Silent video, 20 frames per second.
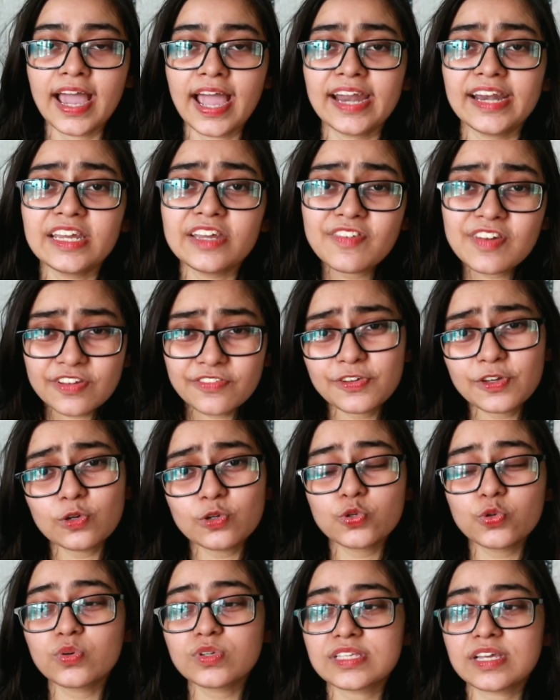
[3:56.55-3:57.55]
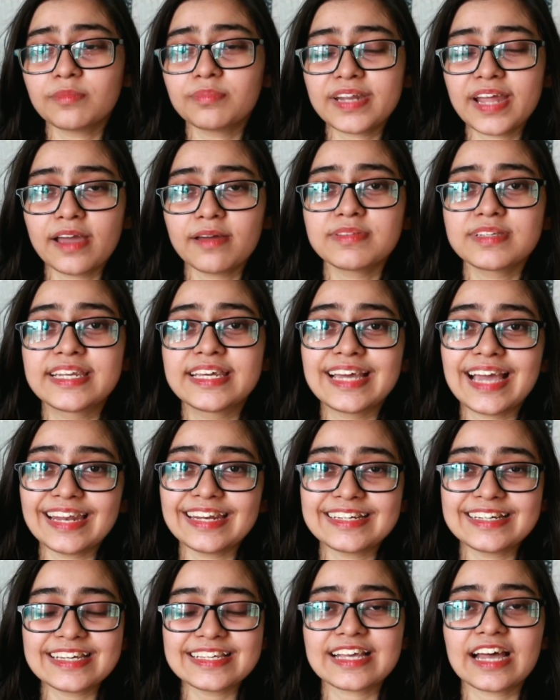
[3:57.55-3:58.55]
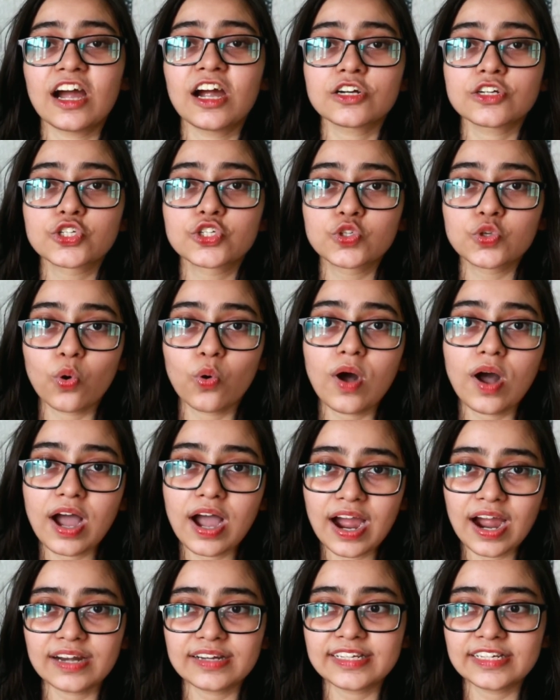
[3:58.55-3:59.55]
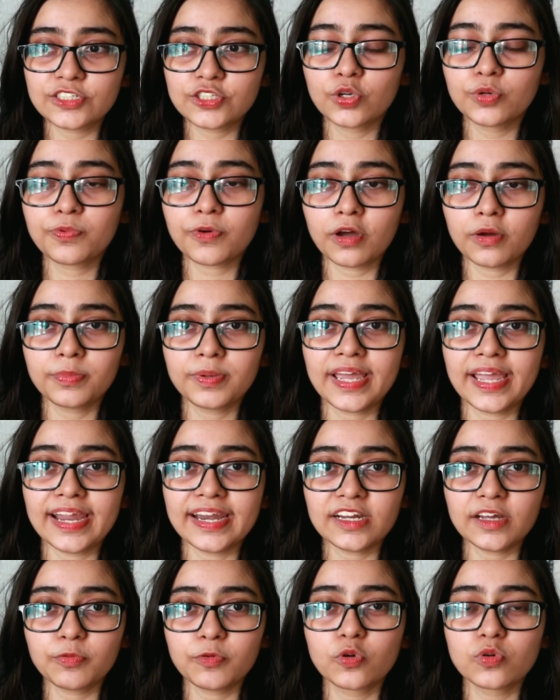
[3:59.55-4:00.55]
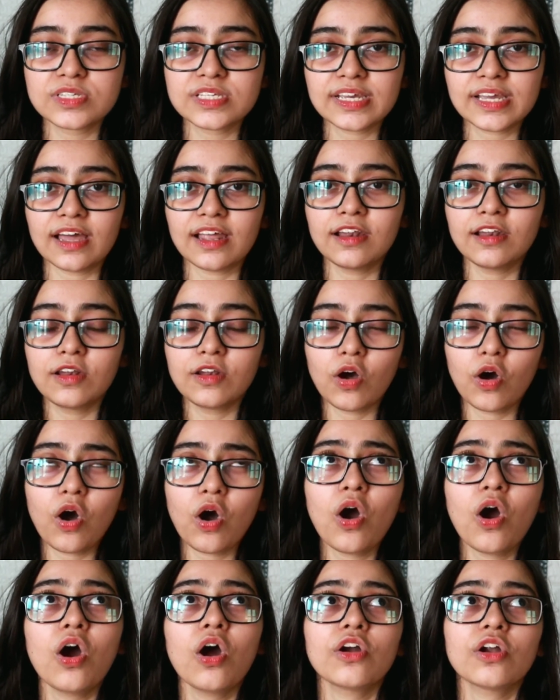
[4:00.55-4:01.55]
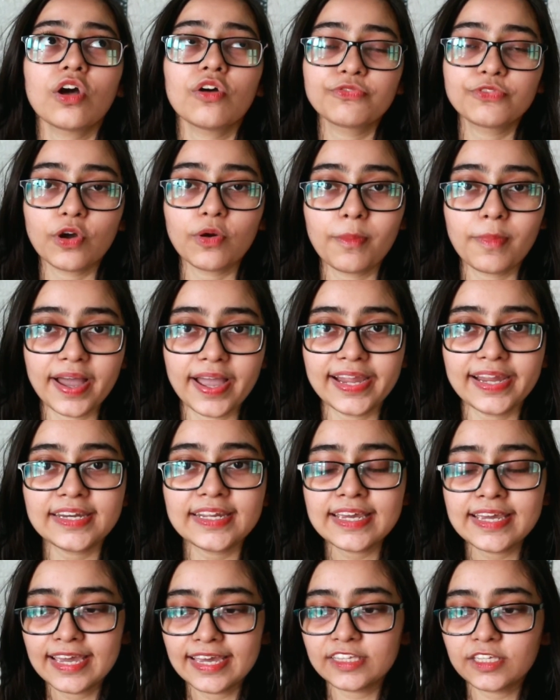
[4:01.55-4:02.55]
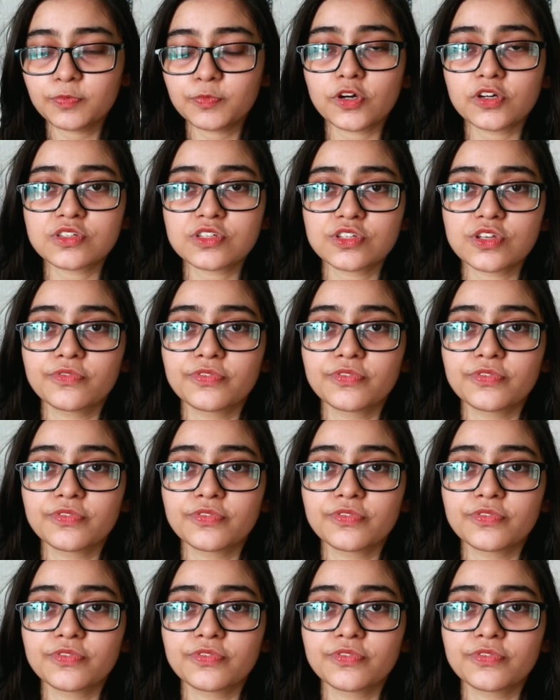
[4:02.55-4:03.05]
And even if you do, sometimes legalities are so hard that you'll probably end up losing a lot of your mind in the process